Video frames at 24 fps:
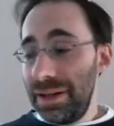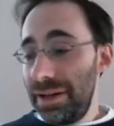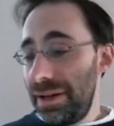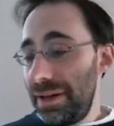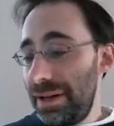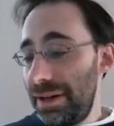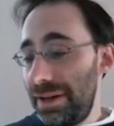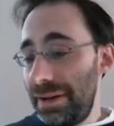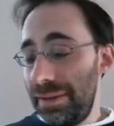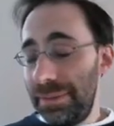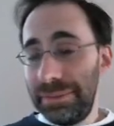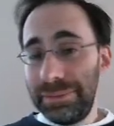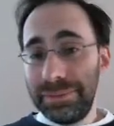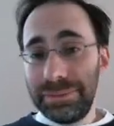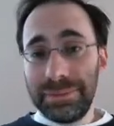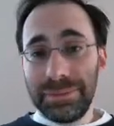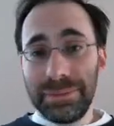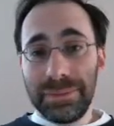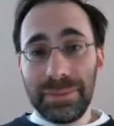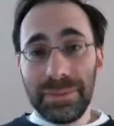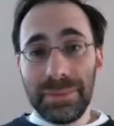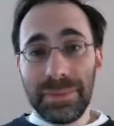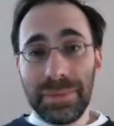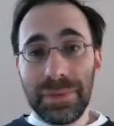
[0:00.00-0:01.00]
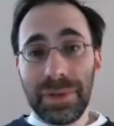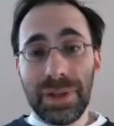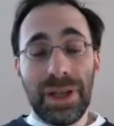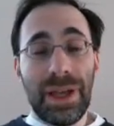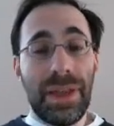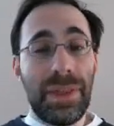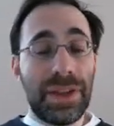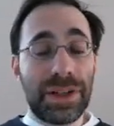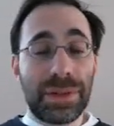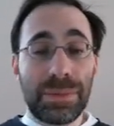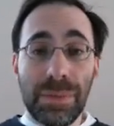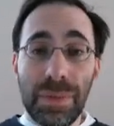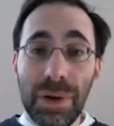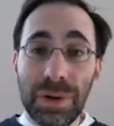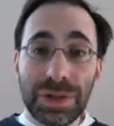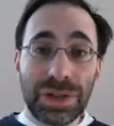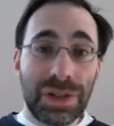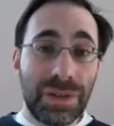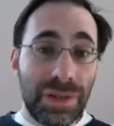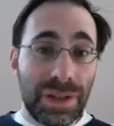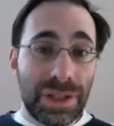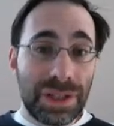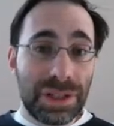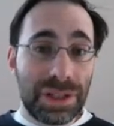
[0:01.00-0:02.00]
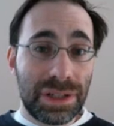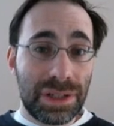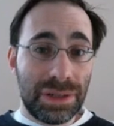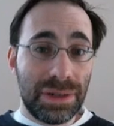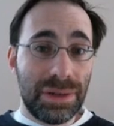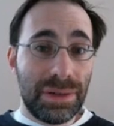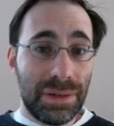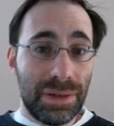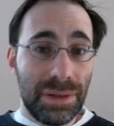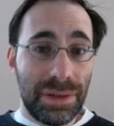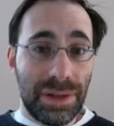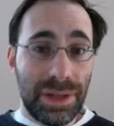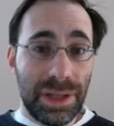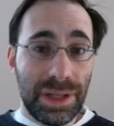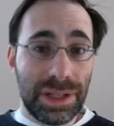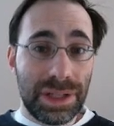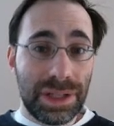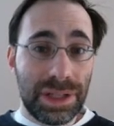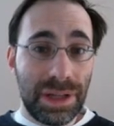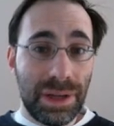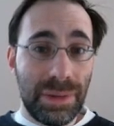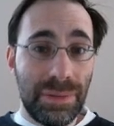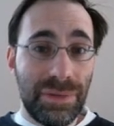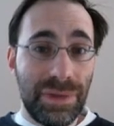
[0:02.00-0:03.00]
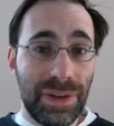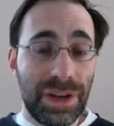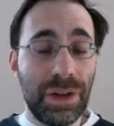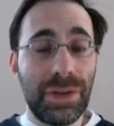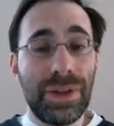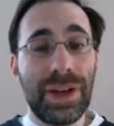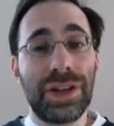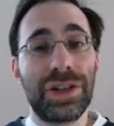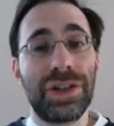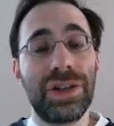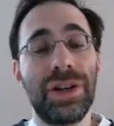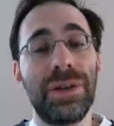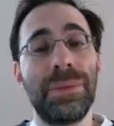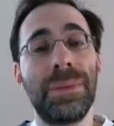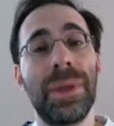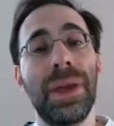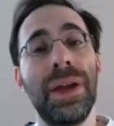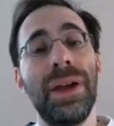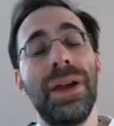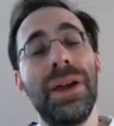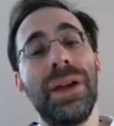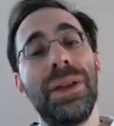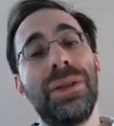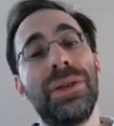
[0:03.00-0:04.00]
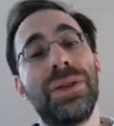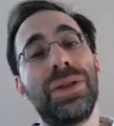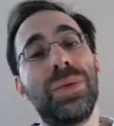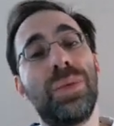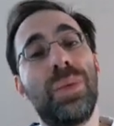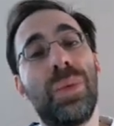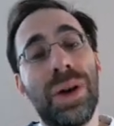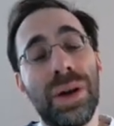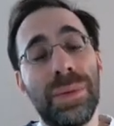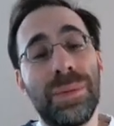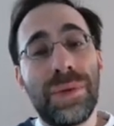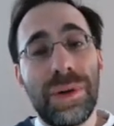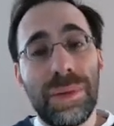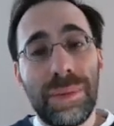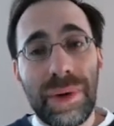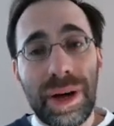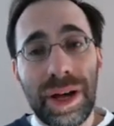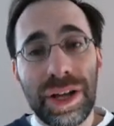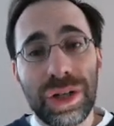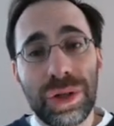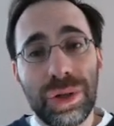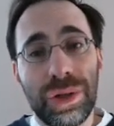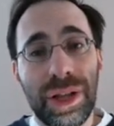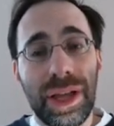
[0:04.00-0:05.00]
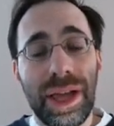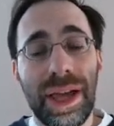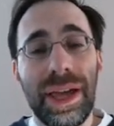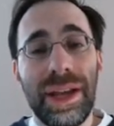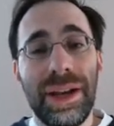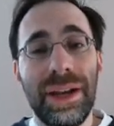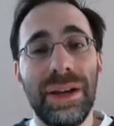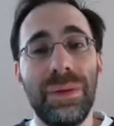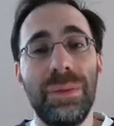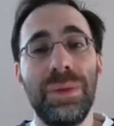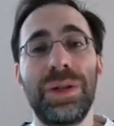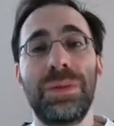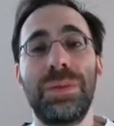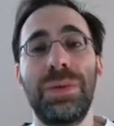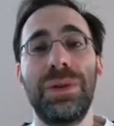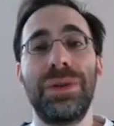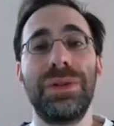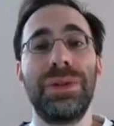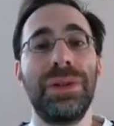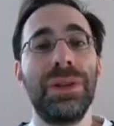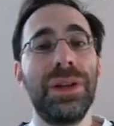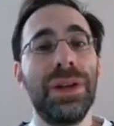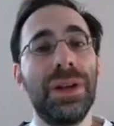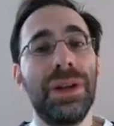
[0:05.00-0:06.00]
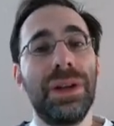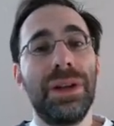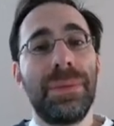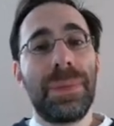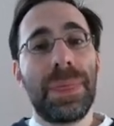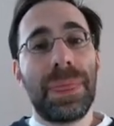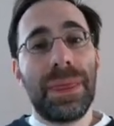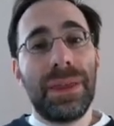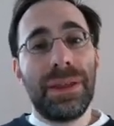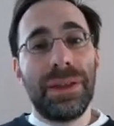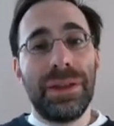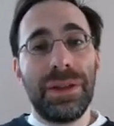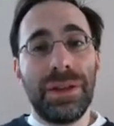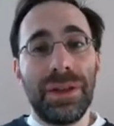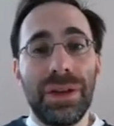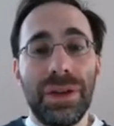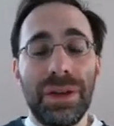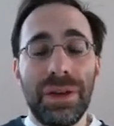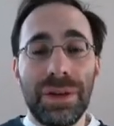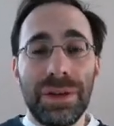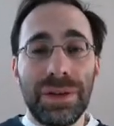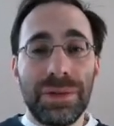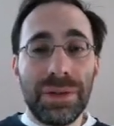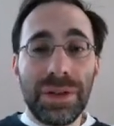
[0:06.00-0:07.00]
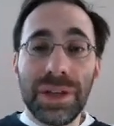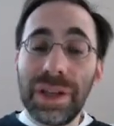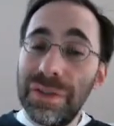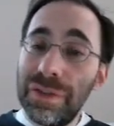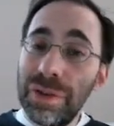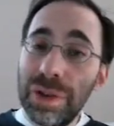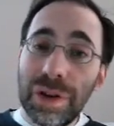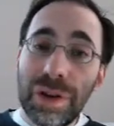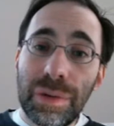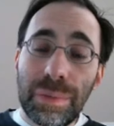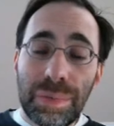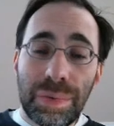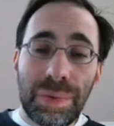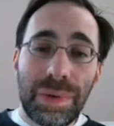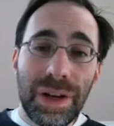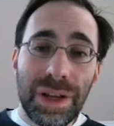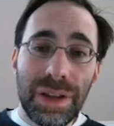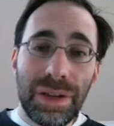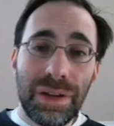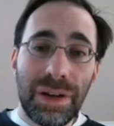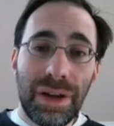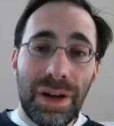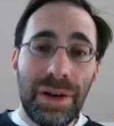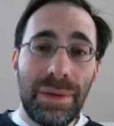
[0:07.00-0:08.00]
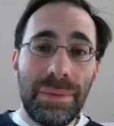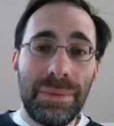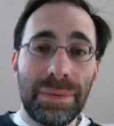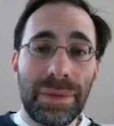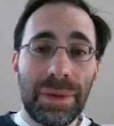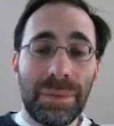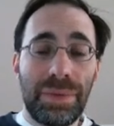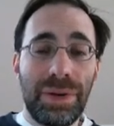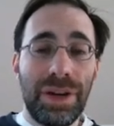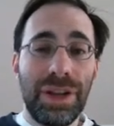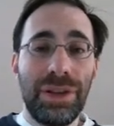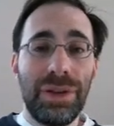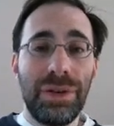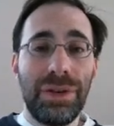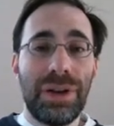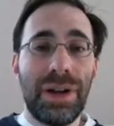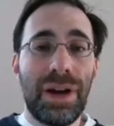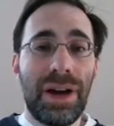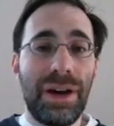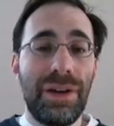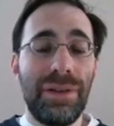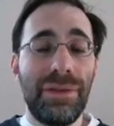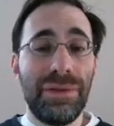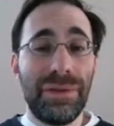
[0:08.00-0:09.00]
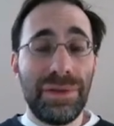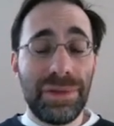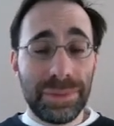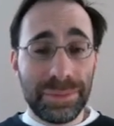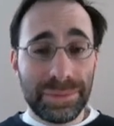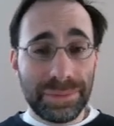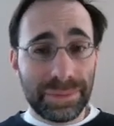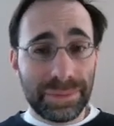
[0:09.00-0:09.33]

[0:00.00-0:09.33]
And that's most of this video lecture. There's one more module ahead in which we'll give you a little prelude of